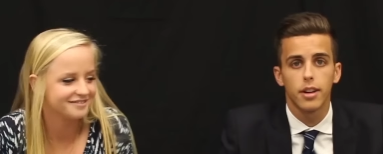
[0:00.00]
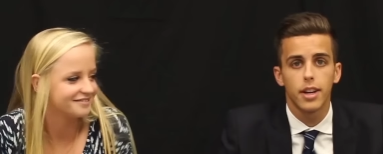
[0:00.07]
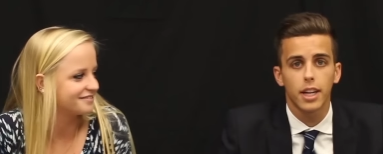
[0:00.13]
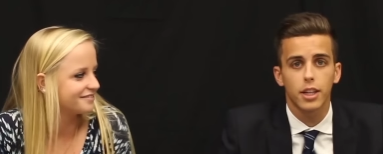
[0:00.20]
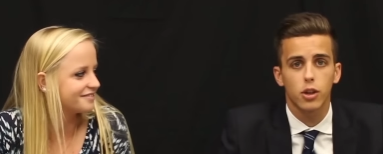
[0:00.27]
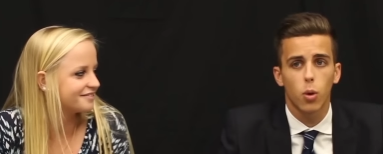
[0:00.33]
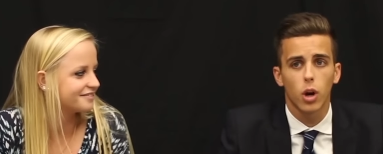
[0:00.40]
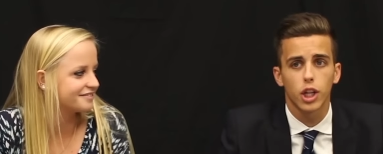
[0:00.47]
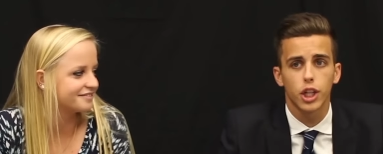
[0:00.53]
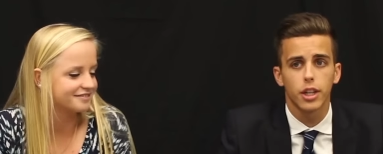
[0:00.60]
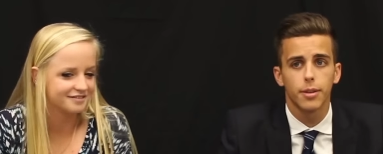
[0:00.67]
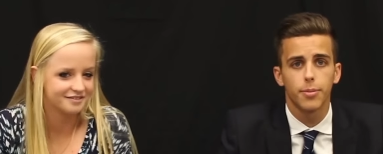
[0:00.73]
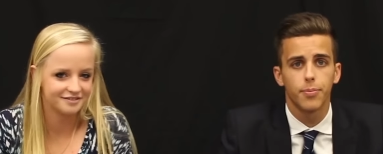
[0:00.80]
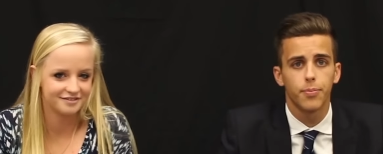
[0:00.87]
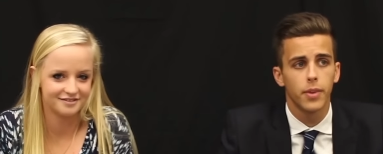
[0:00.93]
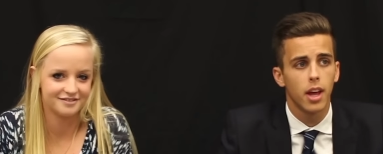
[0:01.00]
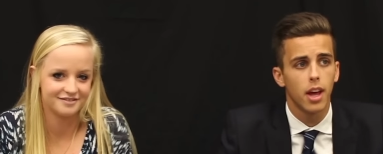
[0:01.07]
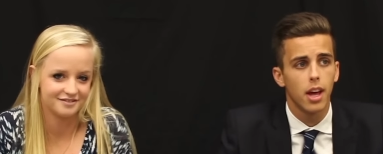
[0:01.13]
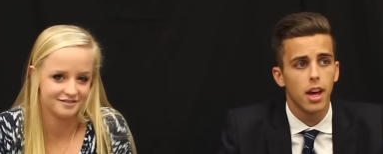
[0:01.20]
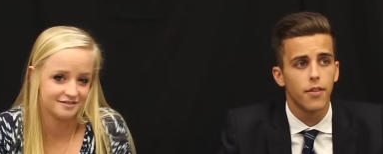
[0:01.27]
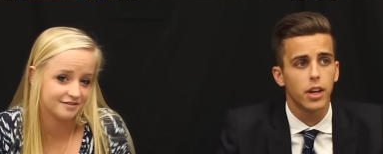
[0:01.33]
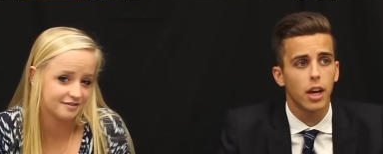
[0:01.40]
Speaker 1: Next question.
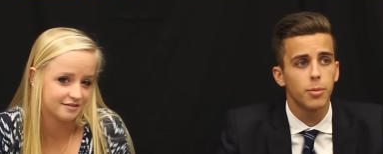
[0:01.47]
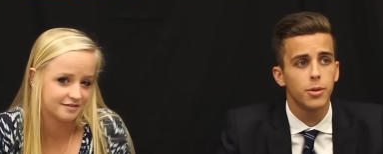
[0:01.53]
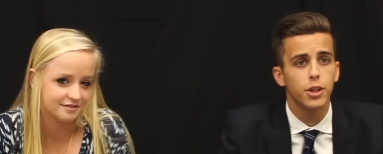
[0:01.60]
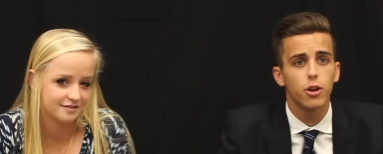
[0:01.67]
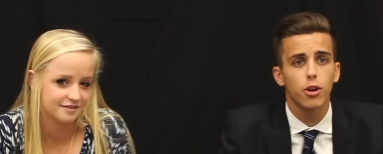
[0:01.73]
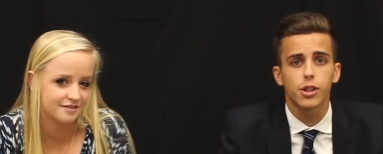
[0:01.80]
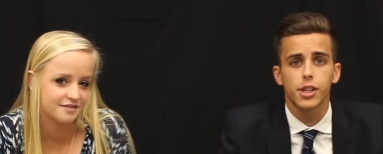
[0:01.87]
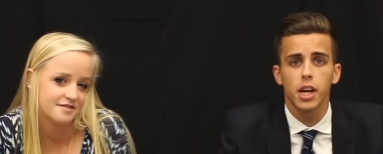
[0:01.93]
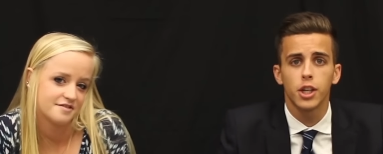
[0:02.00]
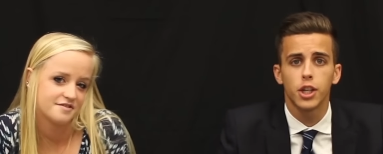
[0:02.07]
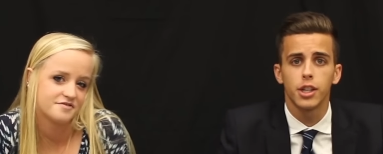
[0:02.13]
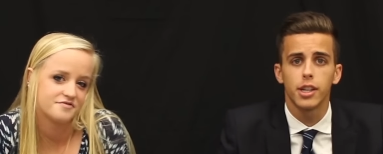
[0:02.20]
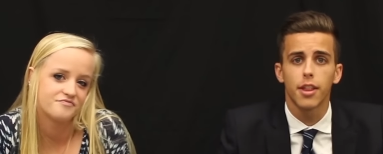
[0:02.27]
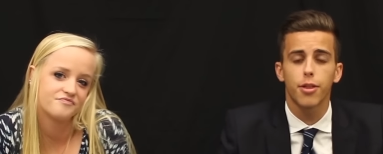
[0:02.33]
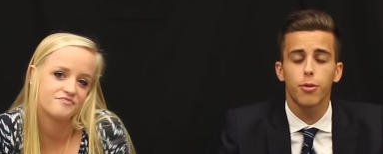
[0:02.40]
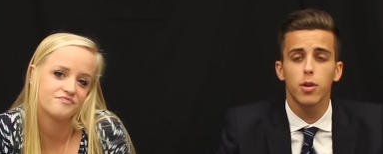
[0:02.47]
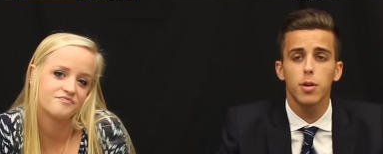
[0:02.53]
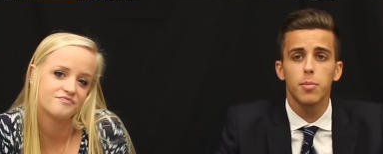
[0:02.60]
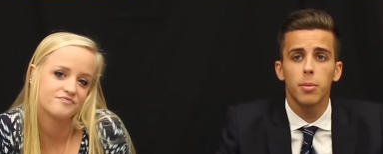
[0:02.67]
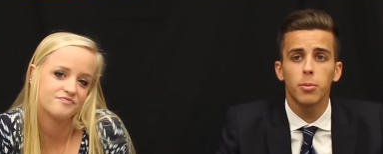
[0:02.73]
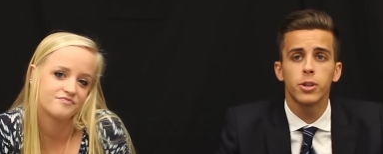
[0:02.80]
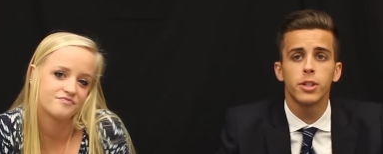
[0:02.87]
If it comes to your attention that
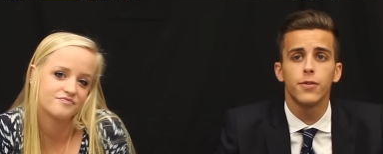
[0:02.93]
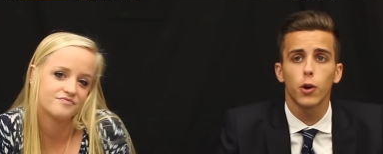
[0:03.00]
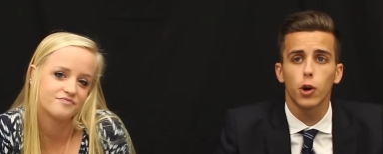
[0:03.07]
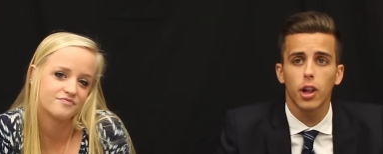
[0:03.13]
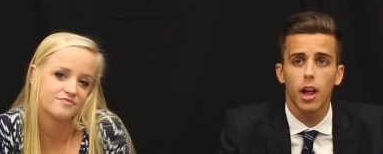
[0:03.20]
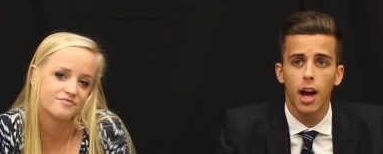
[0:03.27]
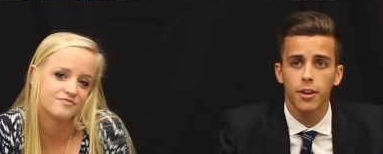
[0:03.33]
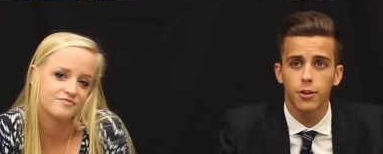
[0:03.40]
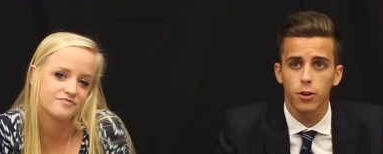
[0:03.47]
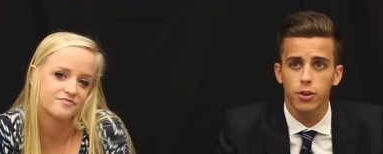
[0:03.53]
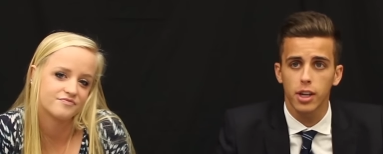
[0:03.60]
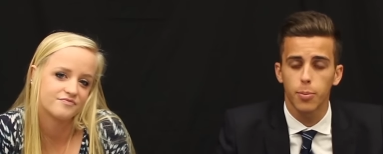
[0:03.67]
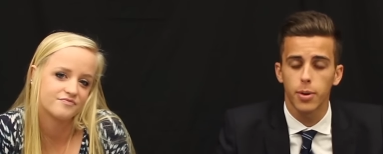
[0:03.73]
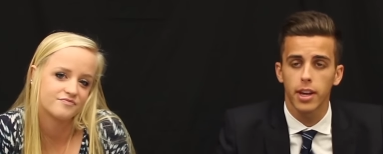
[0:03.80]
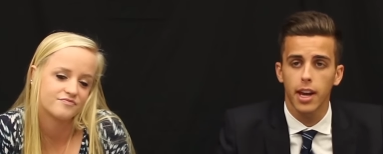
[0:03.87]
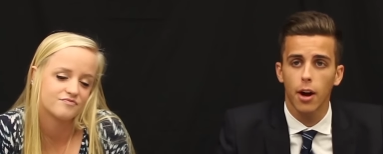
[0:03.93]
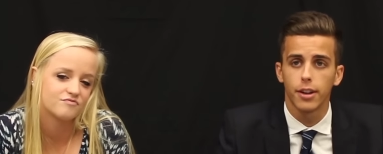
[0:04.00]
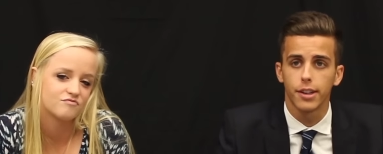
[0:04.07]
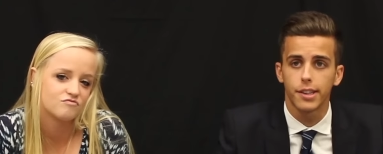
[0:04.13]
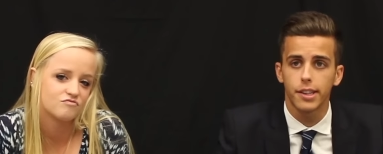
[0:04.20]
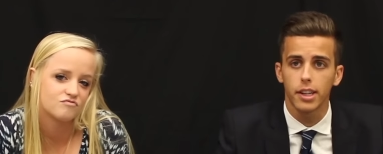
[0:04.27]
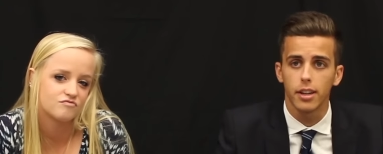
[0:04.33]
three members of your class are skipping
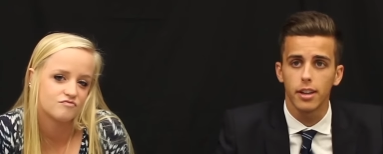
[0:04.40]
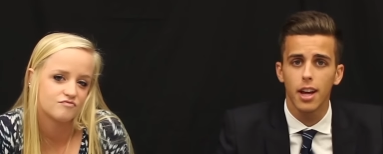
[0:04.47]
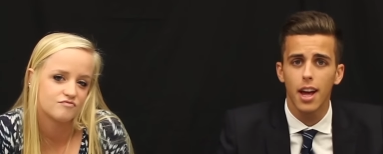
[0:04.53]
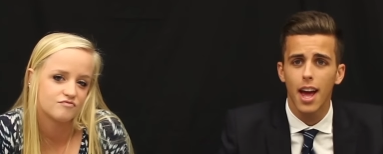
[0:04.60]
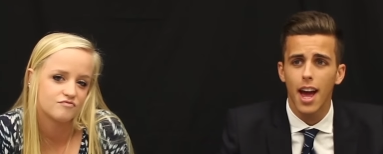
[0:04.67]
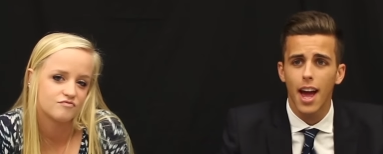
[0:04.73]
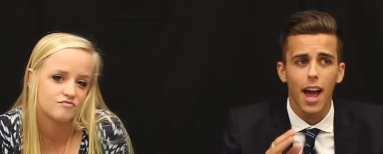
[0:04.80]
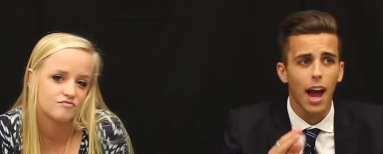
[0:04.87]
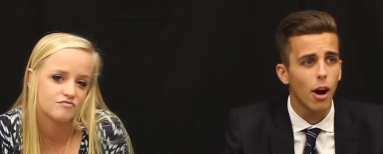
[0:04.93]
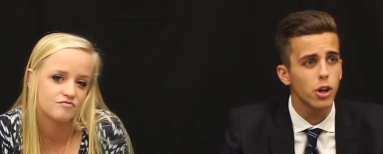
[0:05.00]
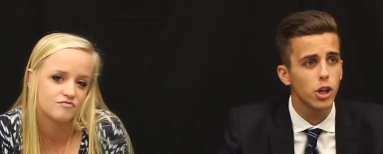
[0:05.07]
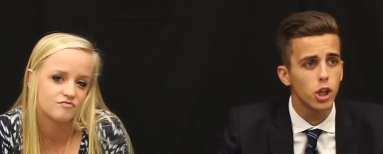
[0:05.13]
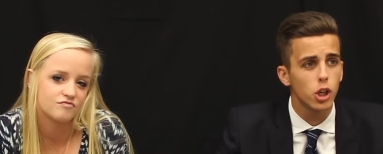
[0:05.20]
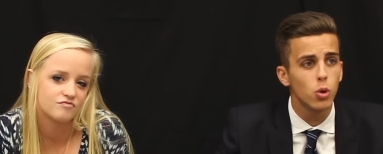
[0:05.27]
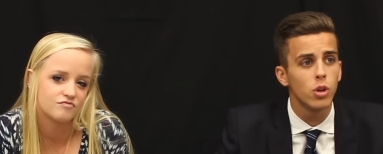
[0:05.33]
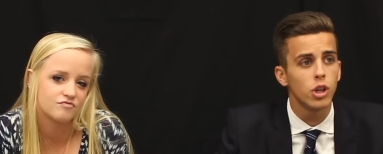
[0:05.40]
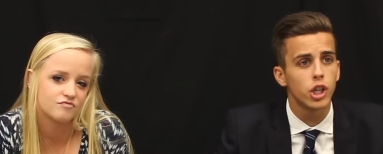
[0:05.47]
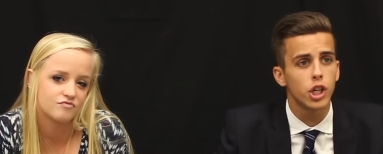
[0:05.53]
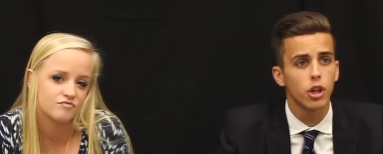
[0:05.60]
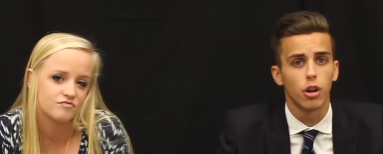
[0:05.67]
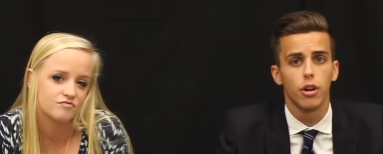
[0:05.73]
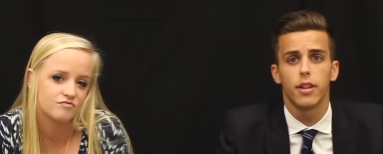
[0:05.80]
county seat, how do you
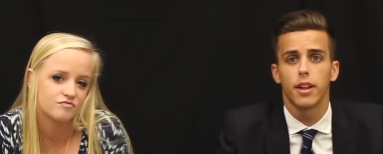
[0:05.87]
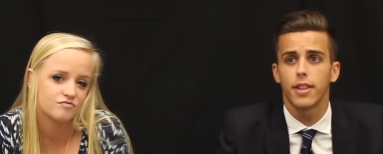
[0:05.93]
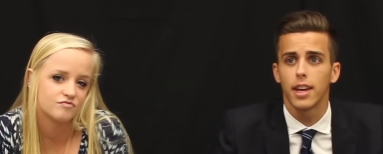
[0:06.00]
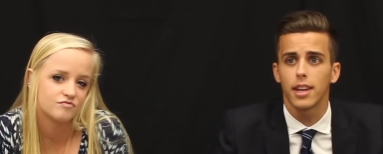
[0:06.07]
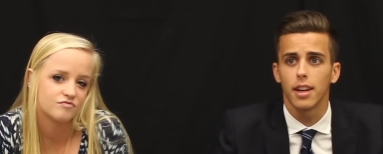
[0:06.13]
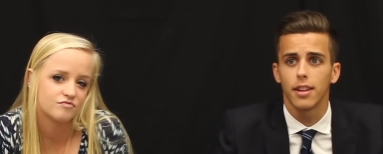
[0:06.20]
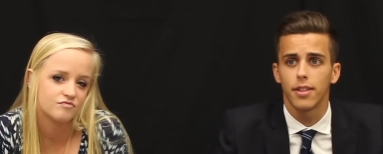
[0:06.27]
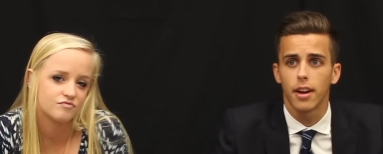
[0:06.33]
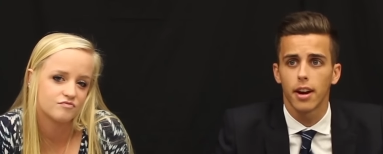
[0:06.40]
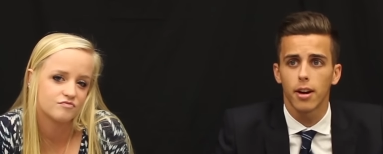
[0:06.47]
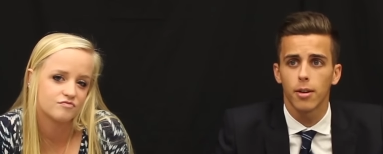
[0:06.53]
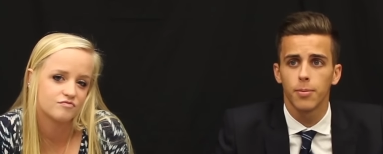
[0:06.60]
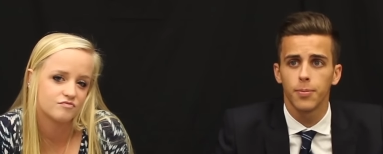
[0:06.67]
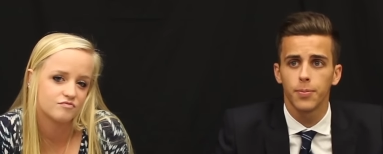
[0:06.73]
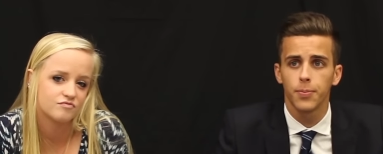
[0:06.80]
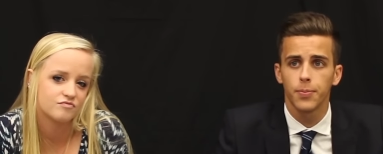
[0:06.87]
ensure that they get there?